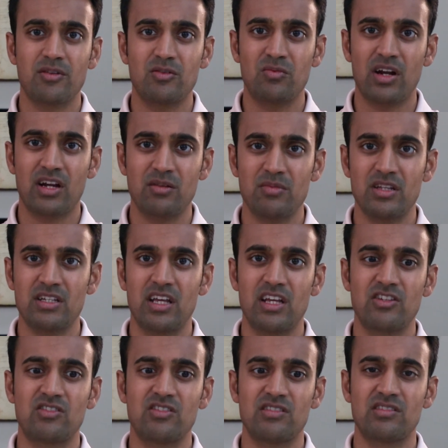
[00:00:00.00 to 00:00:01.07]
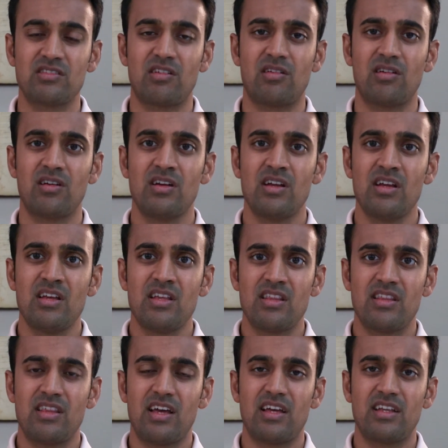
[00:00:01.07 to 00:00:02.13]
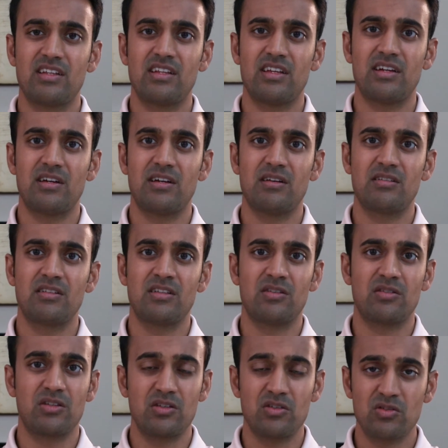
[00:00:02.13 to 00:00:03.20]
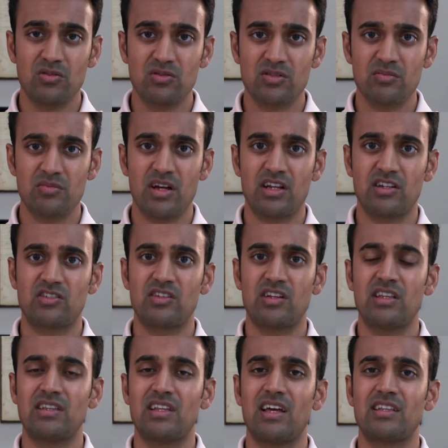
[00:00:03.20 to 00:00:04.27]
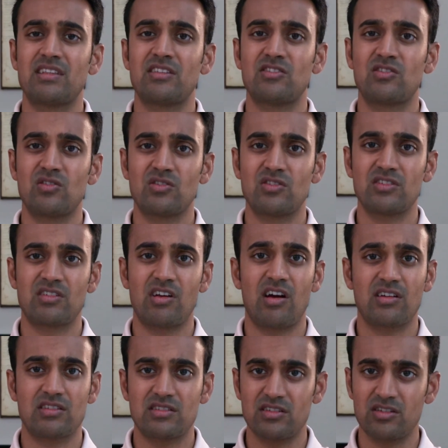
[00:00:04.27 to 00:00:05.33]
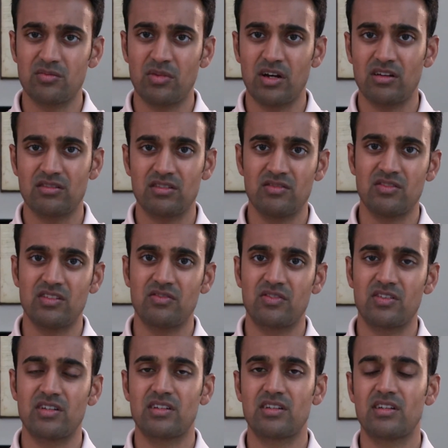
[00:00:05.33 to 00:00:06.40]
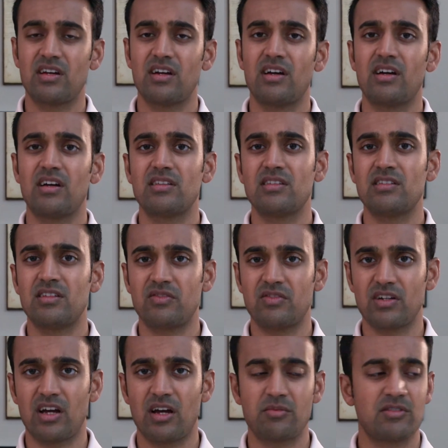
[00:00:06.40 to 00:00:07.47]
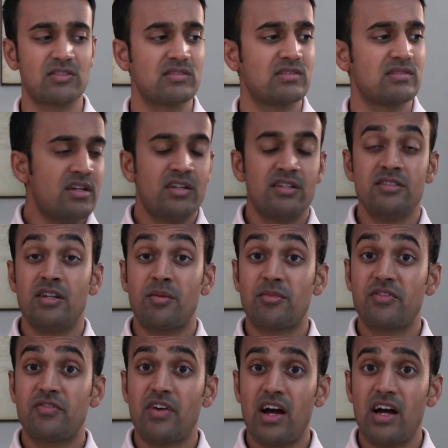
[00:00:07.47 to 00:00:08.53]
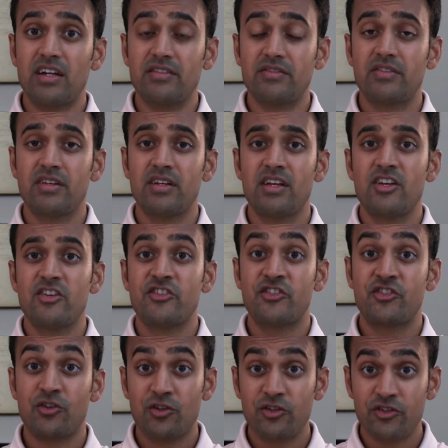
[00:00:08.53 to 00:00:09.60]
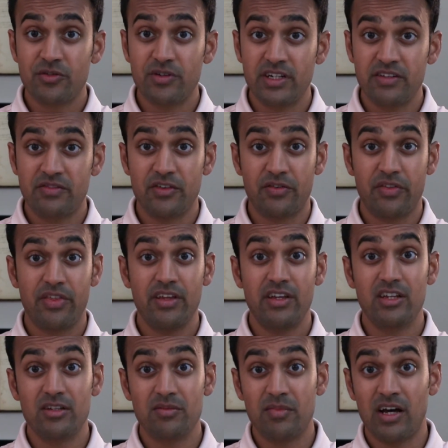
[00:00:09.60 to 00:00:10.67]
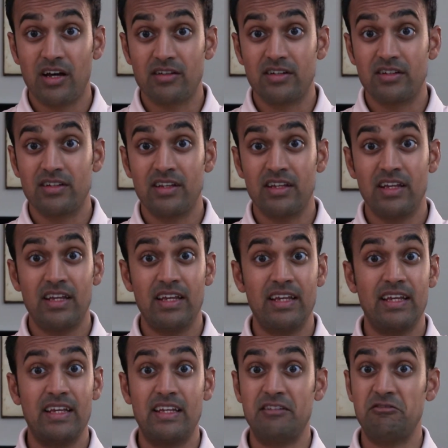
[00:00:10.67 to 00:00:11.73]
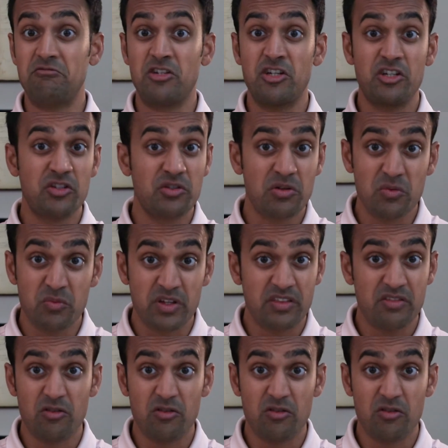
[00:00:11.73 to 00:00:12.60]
recommendations are that you use a mesh and that the surgeon talks to you about the different options. Number 5, surgery. If you're thinking about it, you can do it with